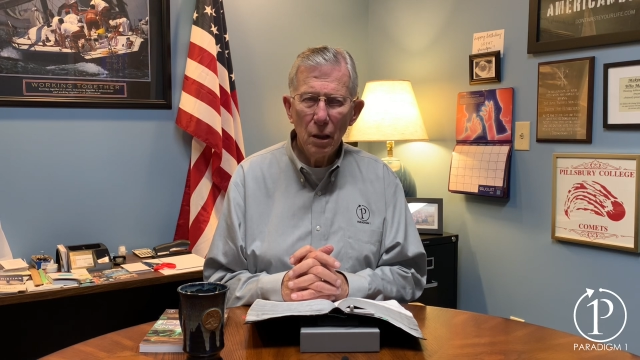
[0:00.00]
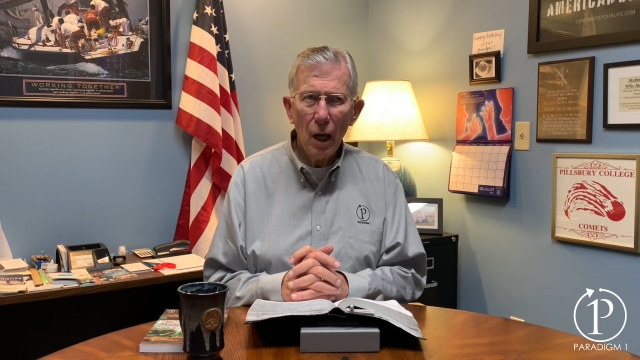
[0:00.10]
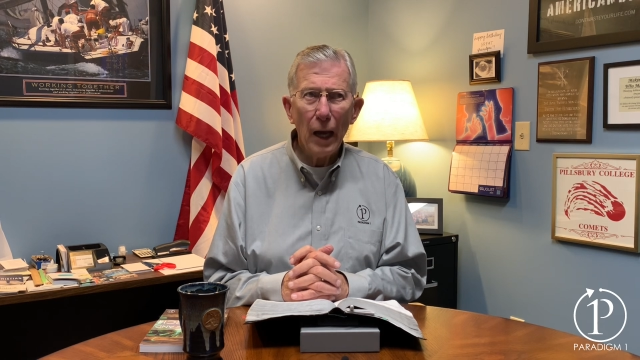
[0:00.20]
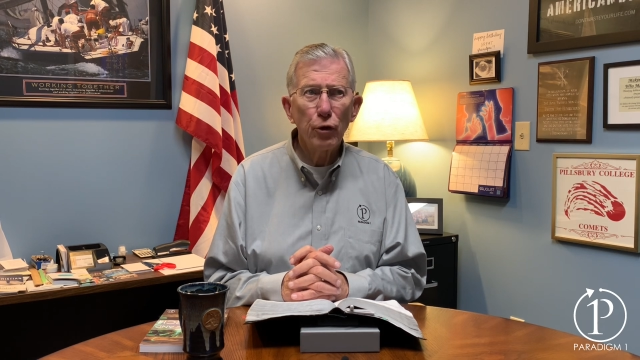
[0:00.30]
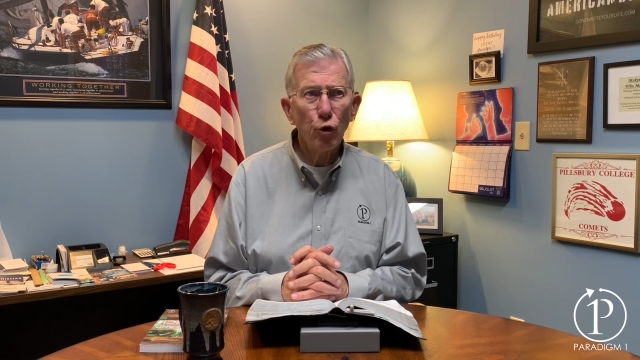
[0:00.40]

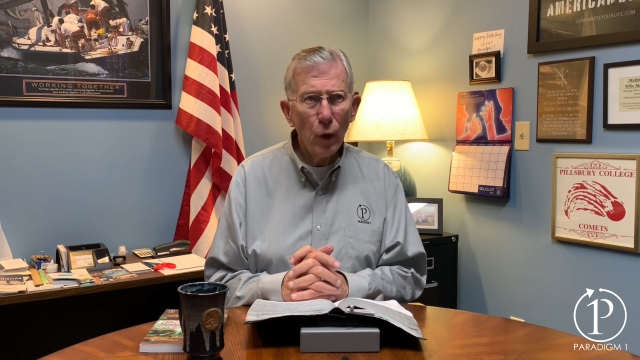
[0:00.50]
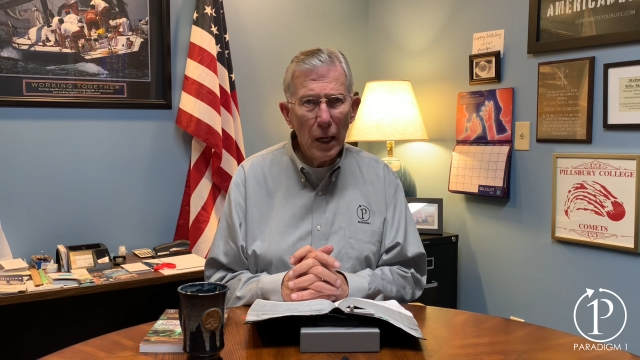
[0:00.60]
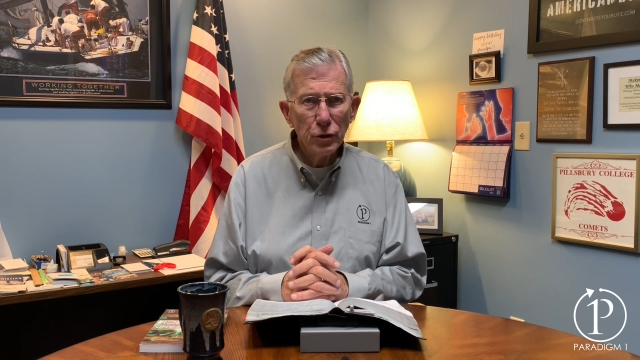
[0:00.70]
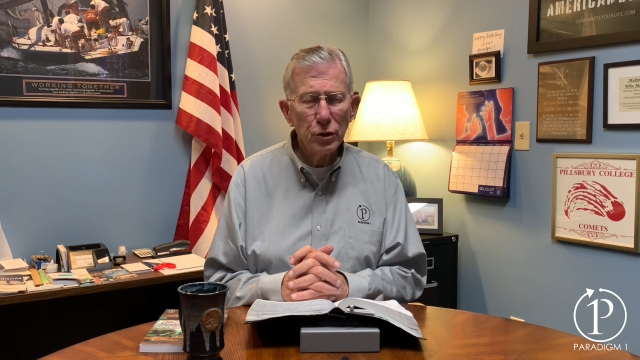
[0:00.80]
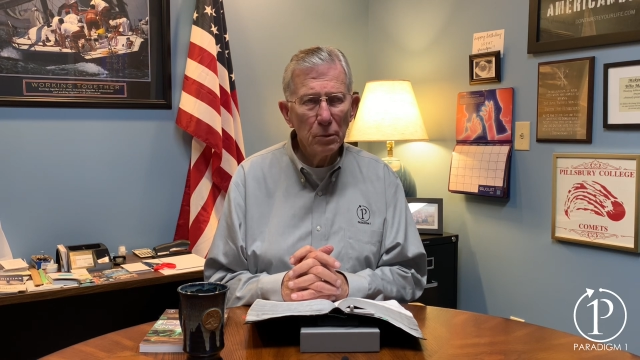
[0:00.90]
I
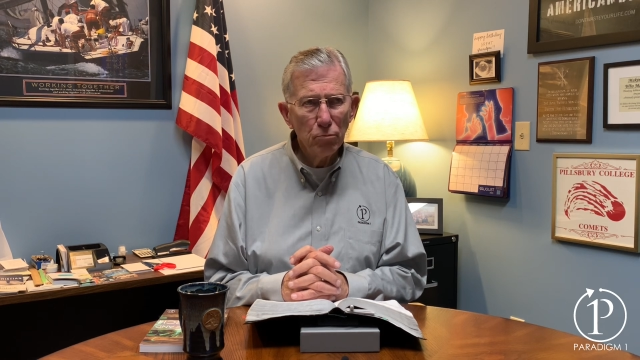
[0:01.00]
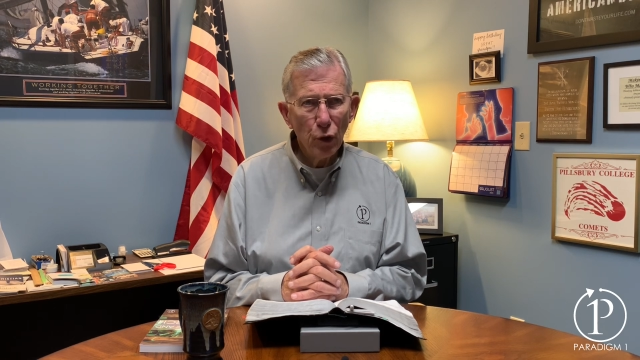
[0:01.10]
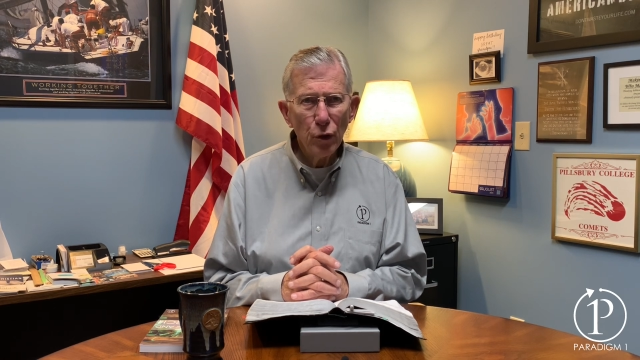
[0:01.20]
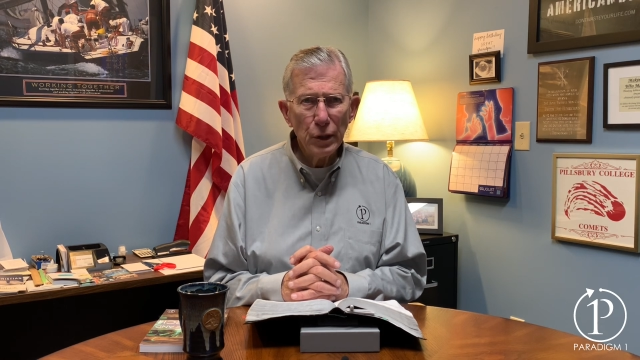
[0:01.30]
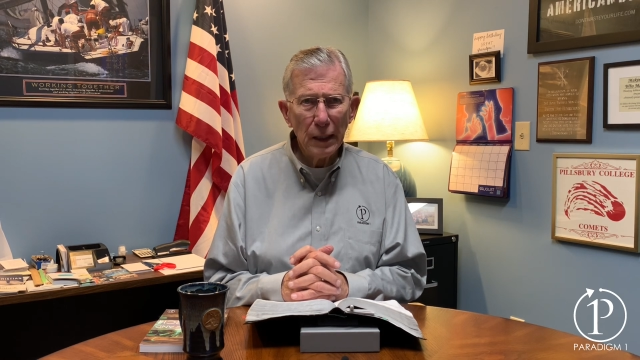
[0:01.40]
crashed and
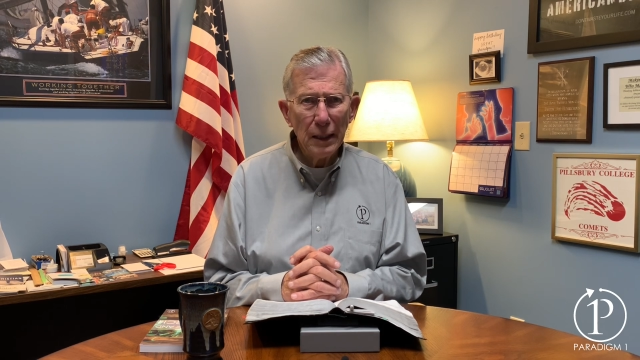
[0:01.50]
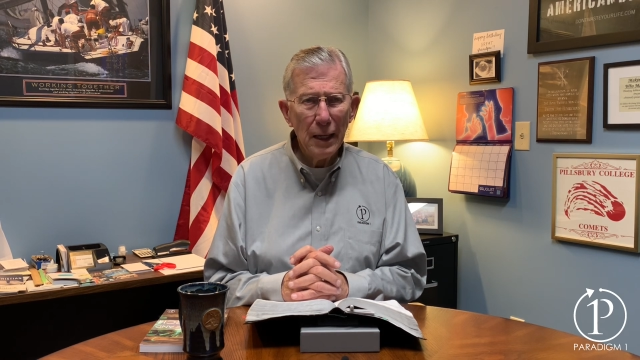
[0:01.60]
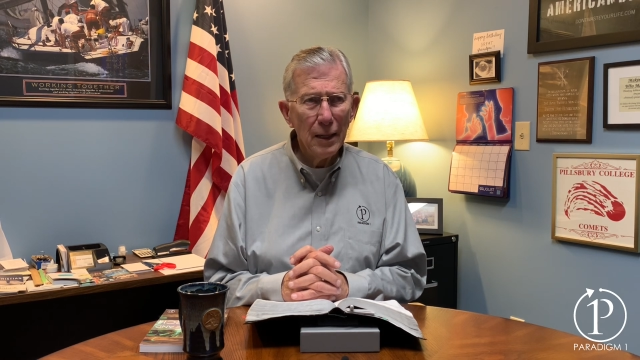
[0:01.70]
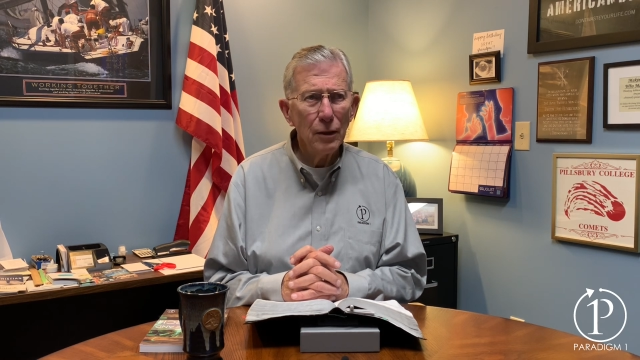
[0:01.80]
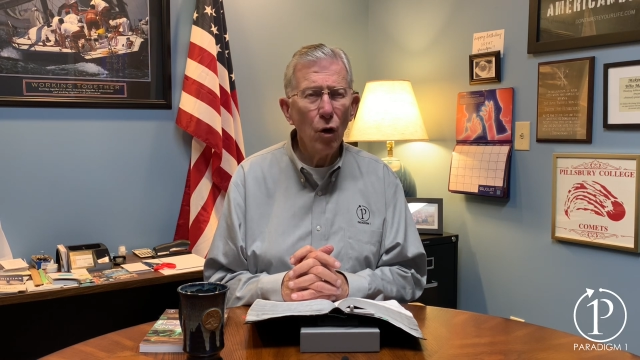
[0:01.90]
burned again.